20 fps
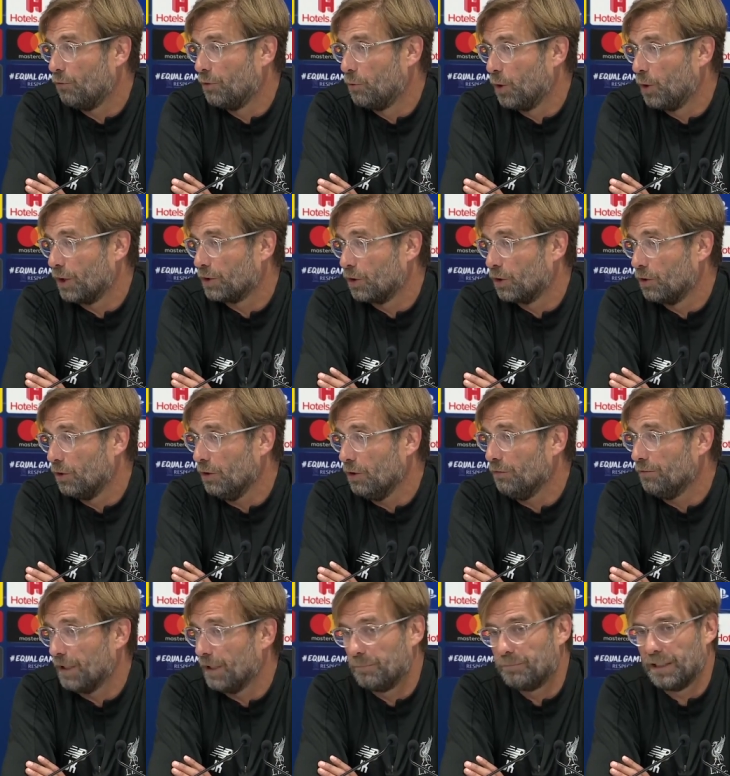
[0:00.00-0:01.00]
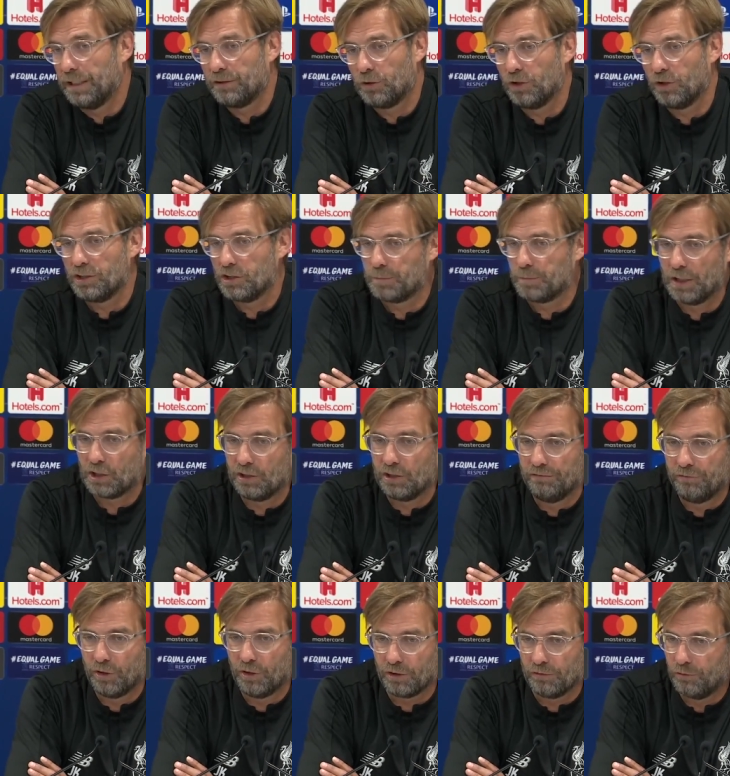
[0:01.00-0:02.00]
we worked on all of that, but not especially
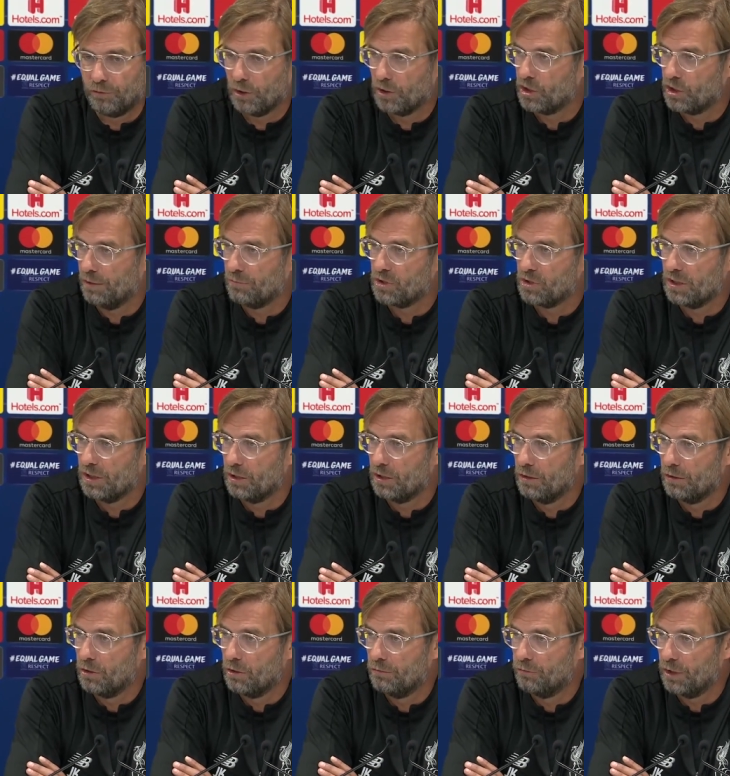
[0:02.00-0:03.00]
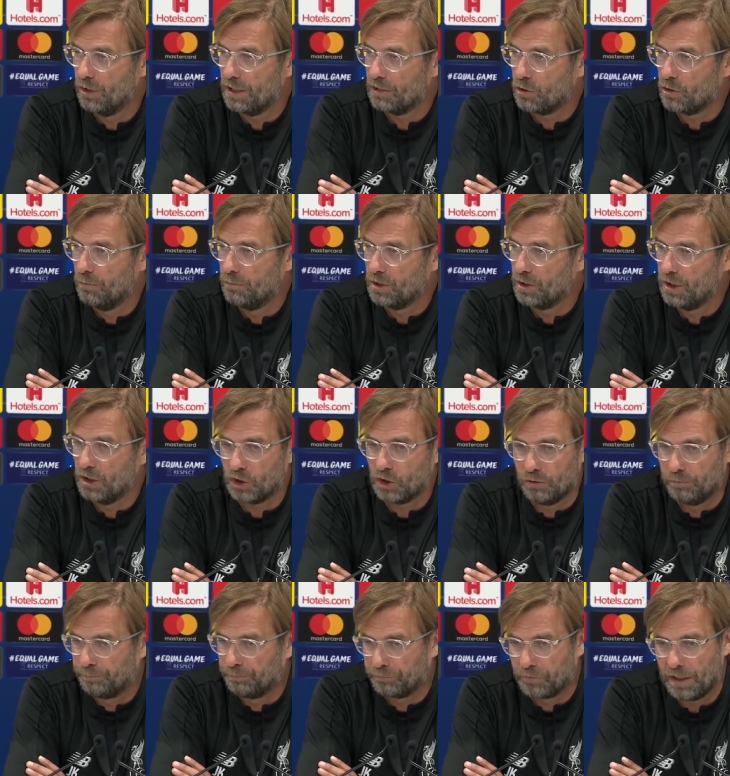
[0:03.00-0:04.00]
for the for the Champions League for that
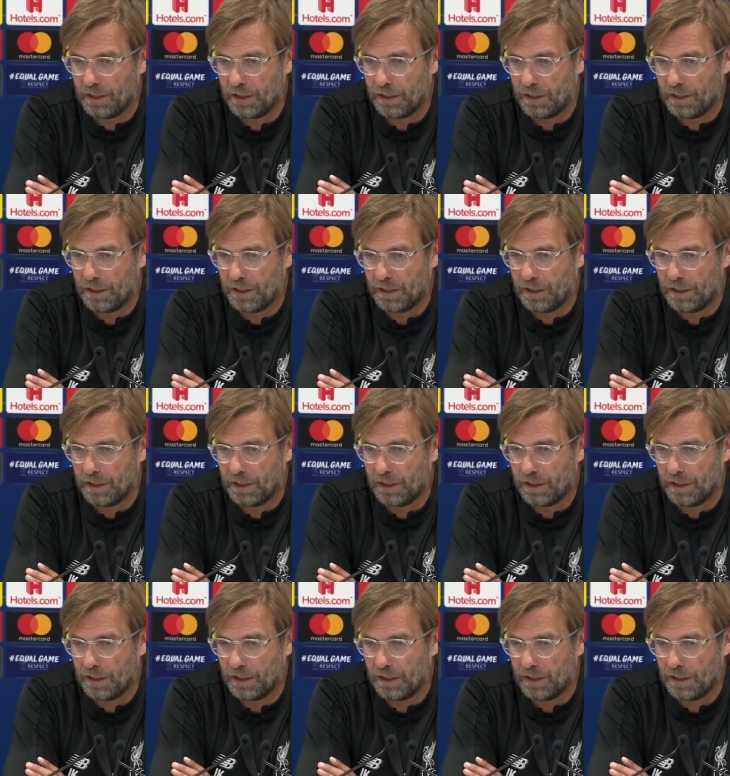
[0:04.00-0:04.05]
competition.